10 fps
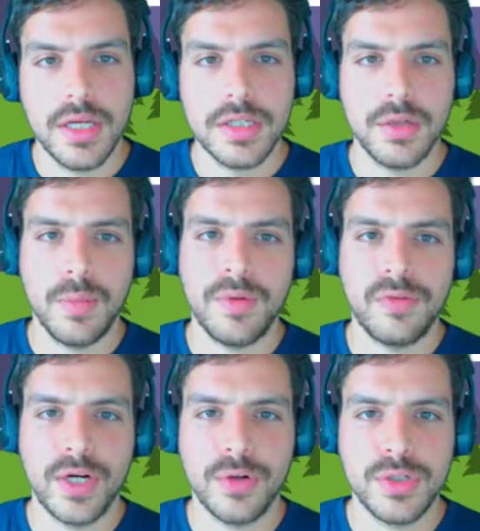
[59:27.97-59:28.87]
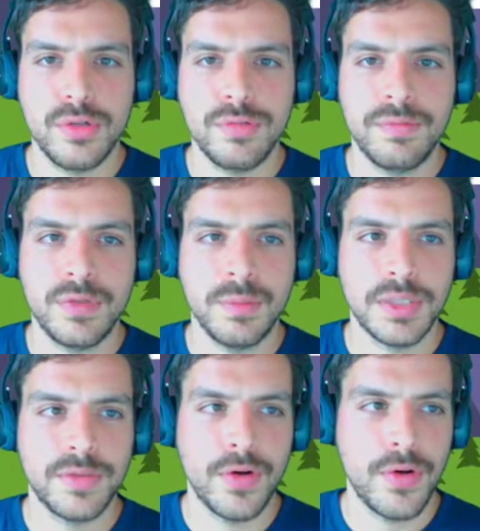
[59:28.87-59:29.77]
So before I go too
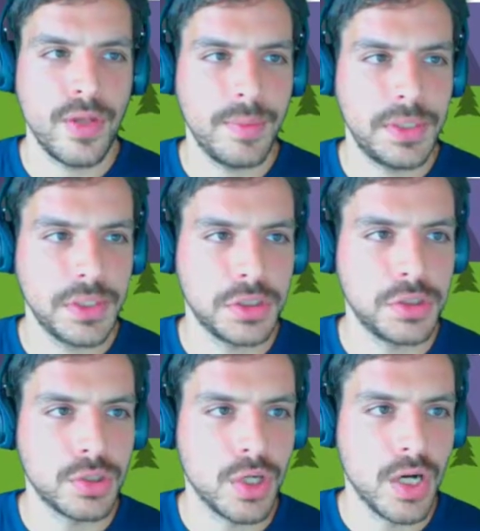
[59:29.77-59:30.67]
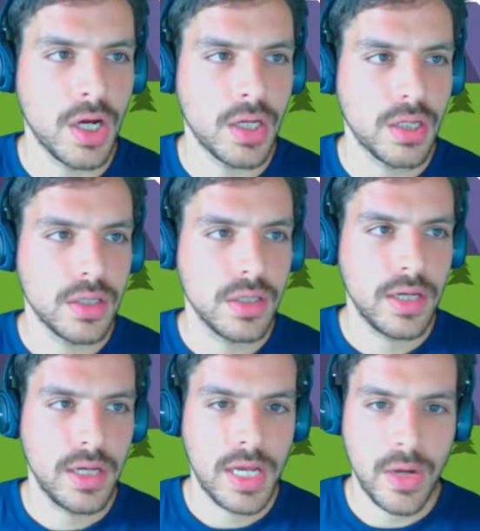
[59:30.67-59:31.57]
much further, let me just draw
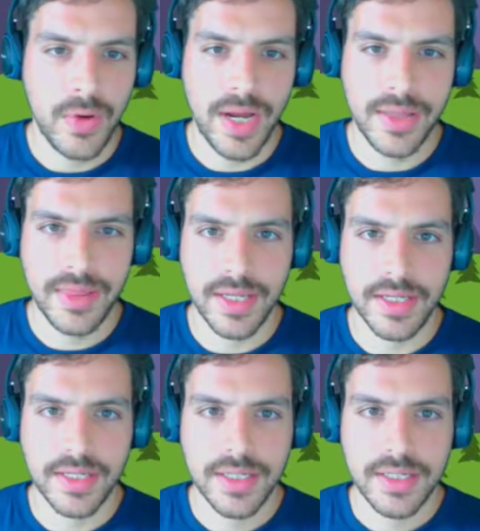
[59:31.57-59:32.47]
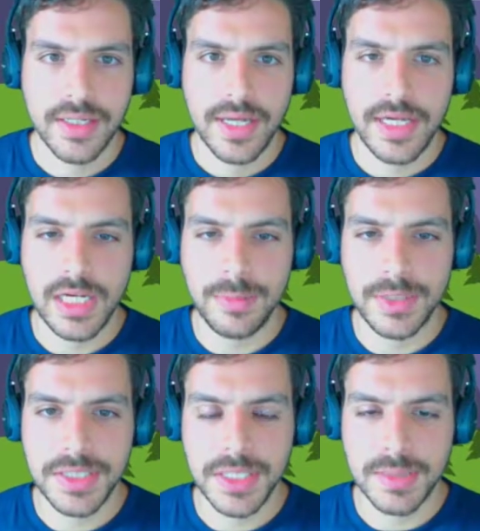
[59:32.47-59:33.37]
how I think
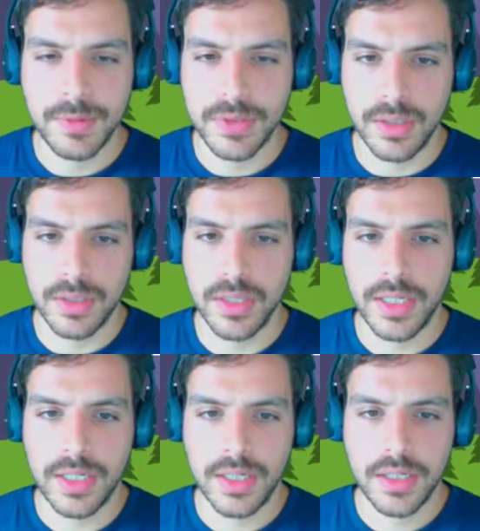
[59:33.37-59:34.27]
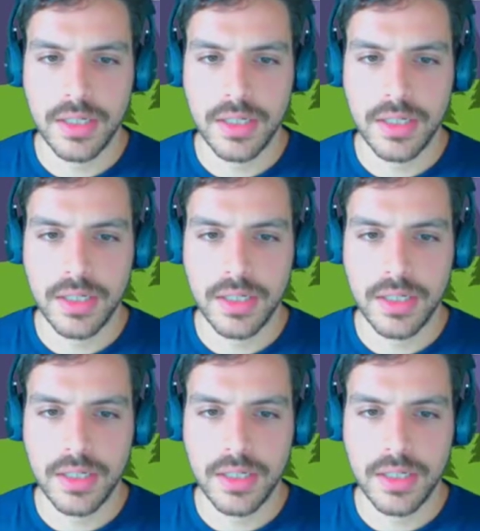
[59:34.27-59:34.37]
ABC is supposed to look like.